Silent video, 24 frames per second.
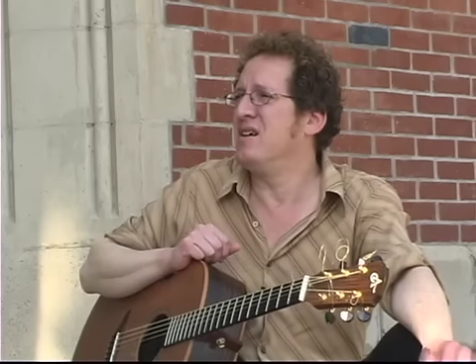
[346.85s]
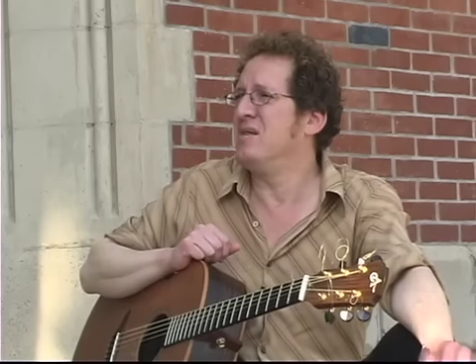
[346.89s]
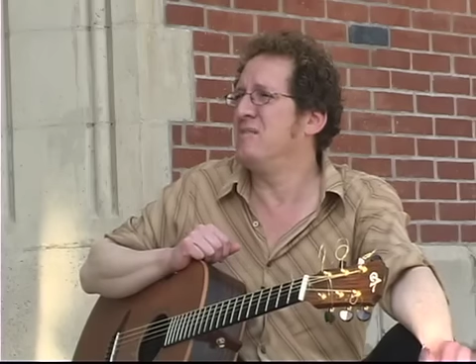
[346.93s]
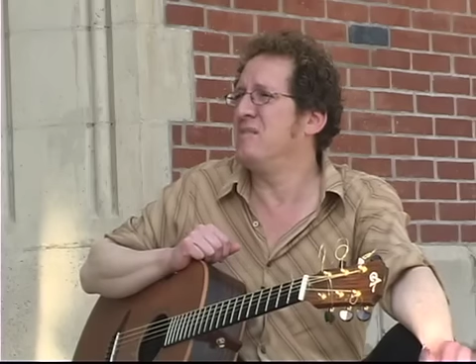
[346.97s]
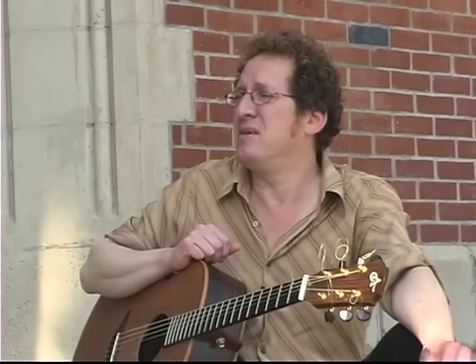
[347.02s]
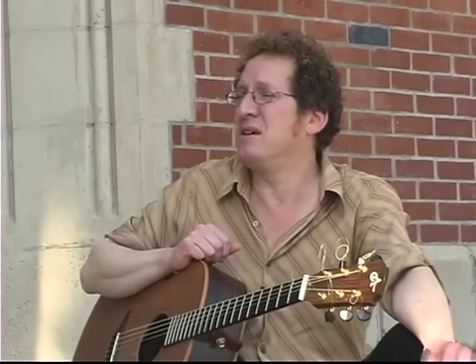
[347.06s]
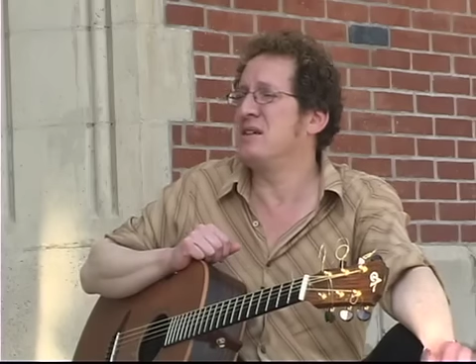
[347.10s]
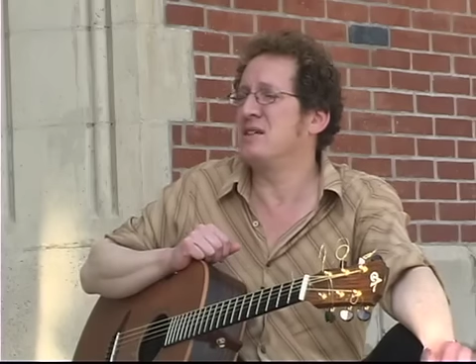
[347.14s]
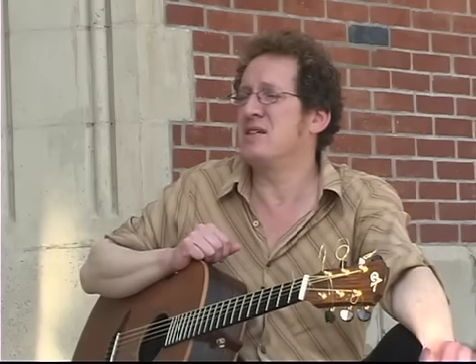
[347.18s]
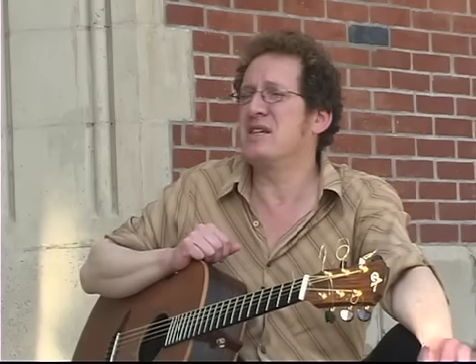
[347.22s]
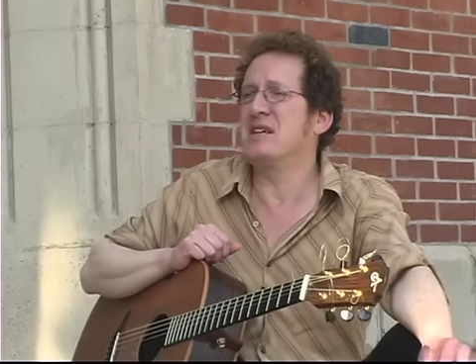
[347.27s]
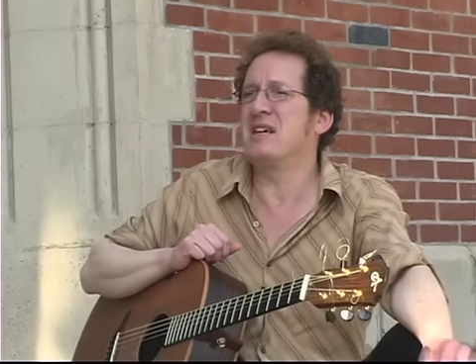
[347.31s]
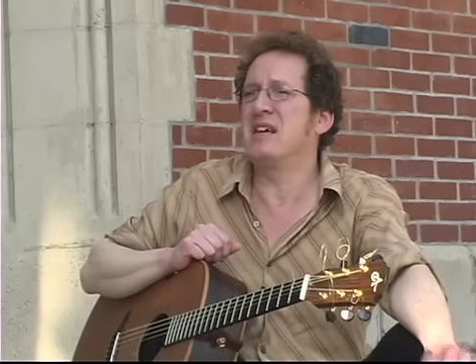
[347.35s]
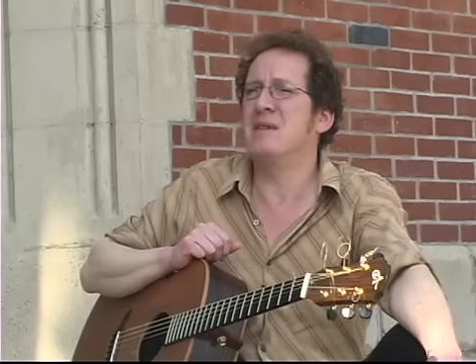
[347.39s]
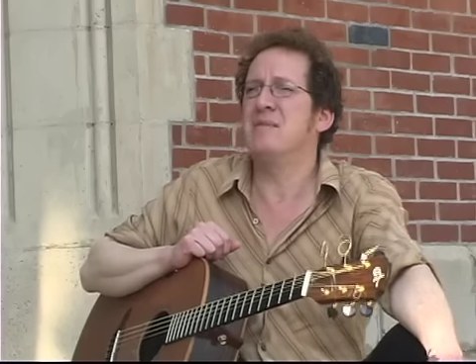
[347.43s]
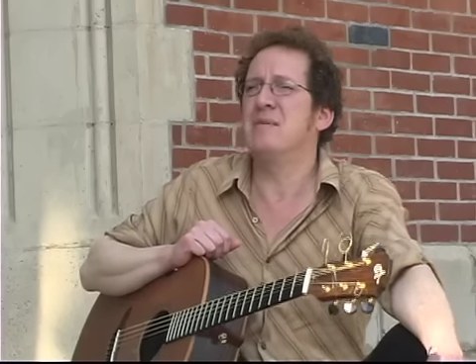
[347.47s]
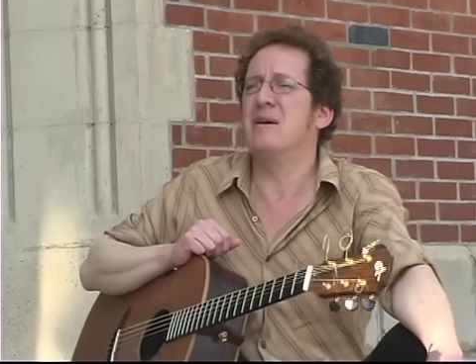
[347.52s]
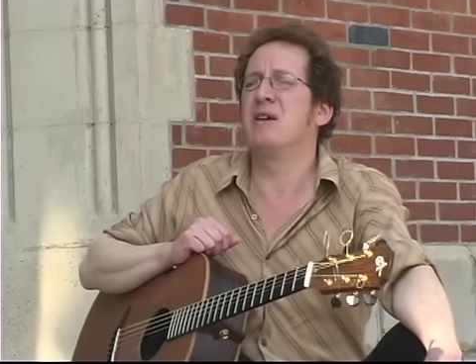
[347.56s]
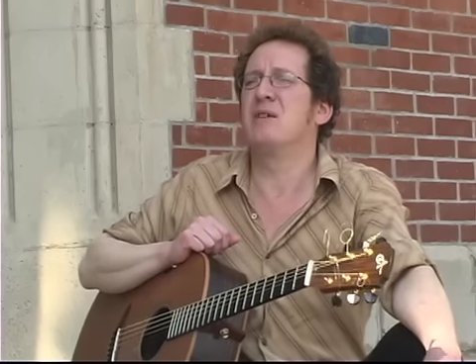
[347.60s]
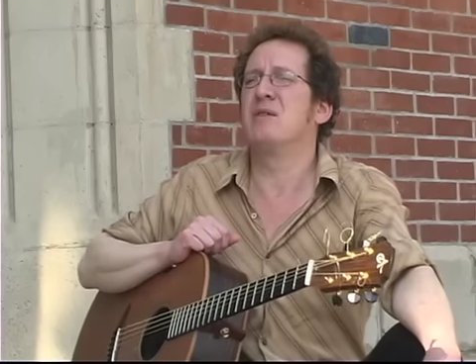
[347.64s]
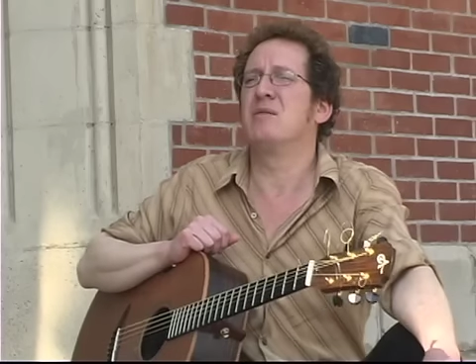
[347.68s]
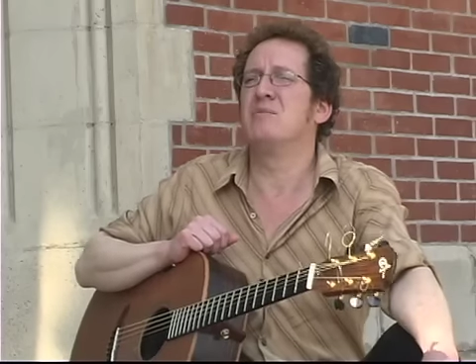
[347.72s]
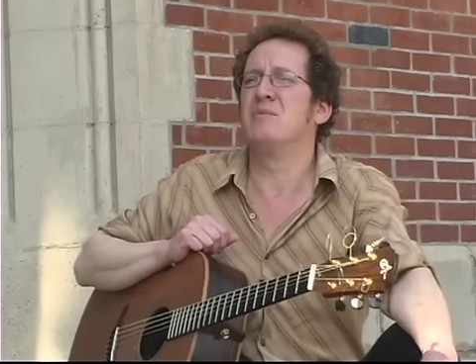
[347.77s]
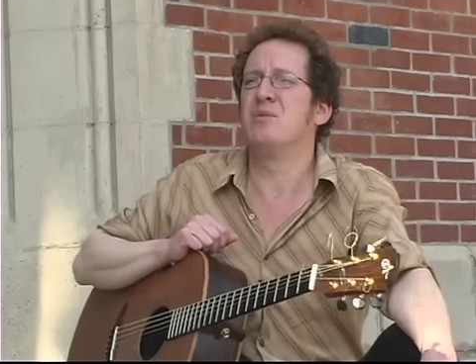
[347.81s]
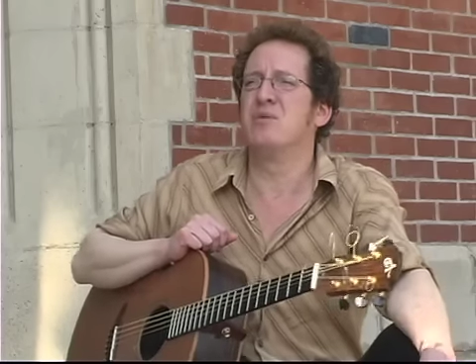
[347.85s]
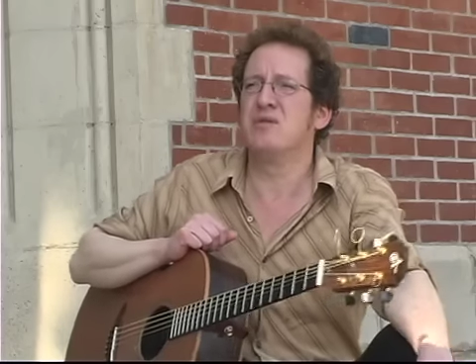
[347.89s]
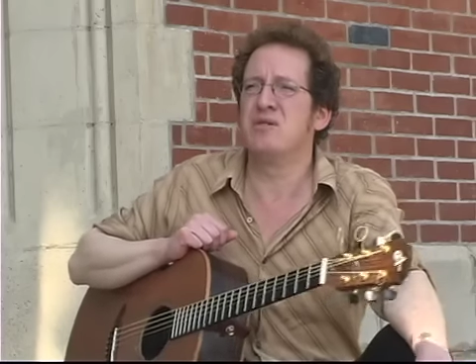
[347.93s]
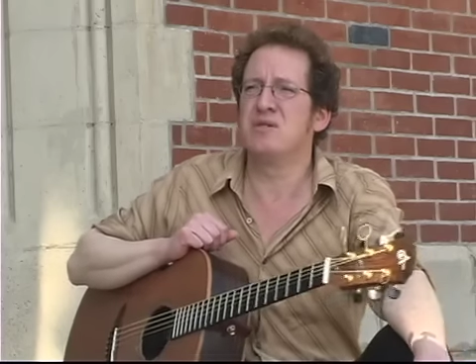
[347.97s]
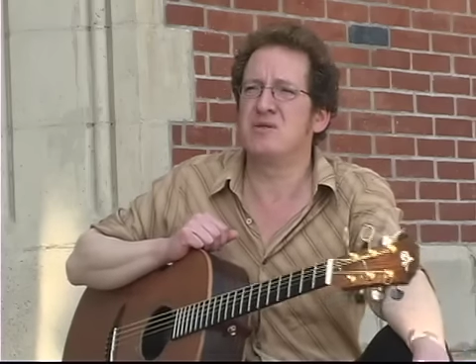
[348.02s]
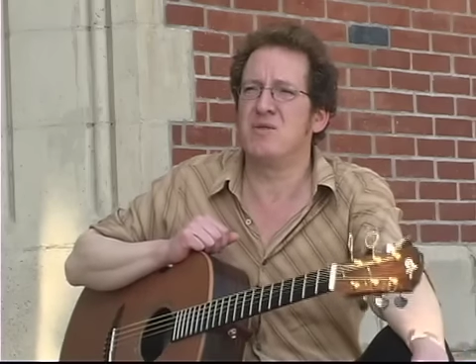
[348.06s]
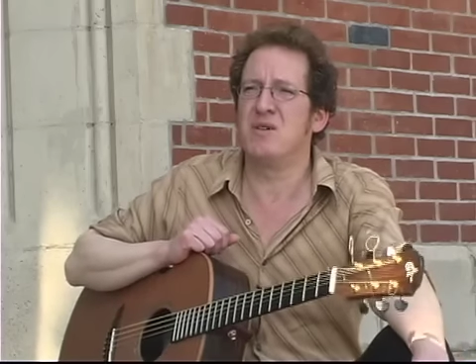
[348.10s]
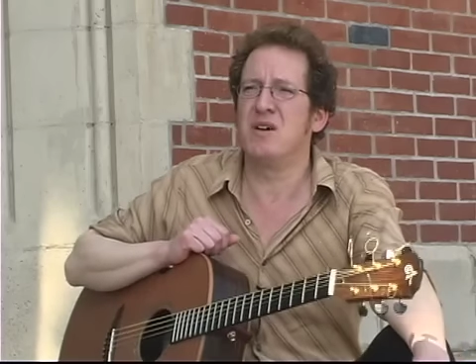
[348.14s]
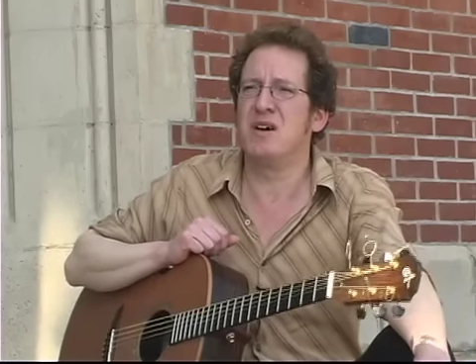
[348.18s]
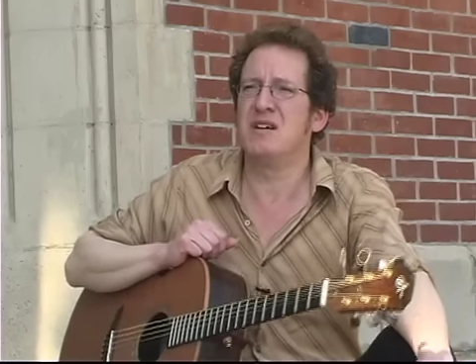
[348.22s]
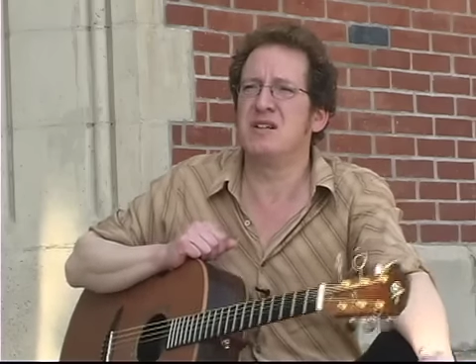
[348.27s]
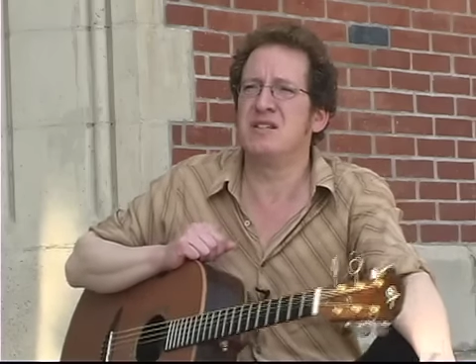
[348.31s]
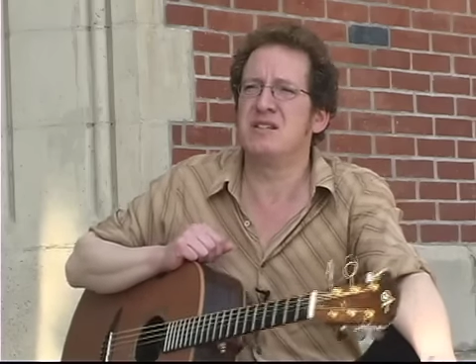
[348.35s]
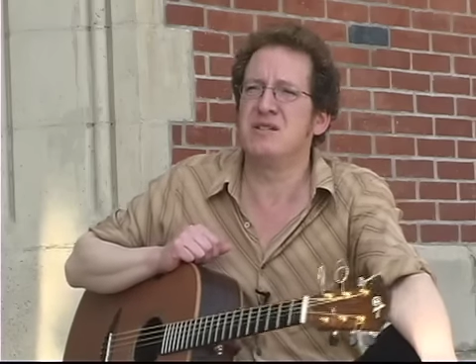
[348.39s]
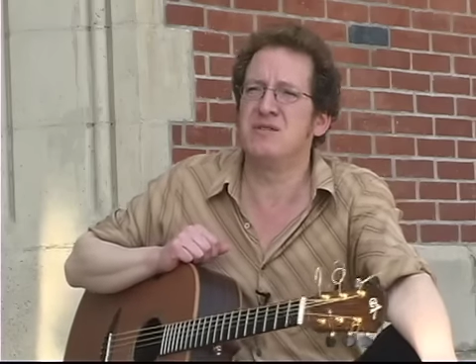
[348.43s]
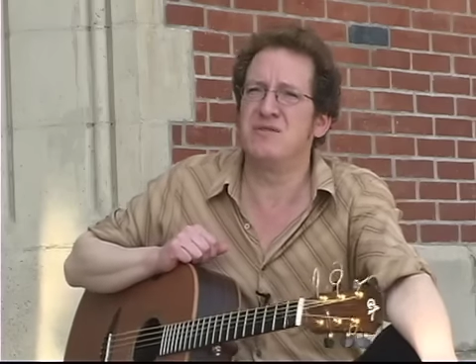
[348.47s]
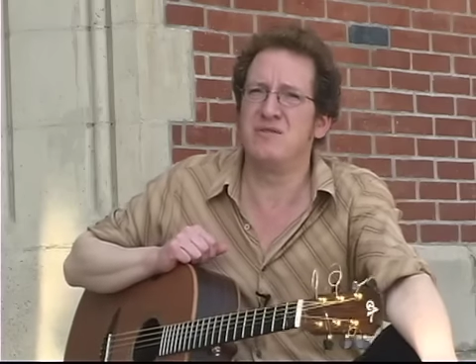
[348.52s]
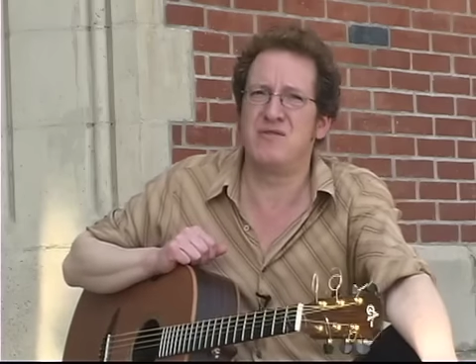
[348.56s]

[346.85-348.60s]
because it came out on Born Twice in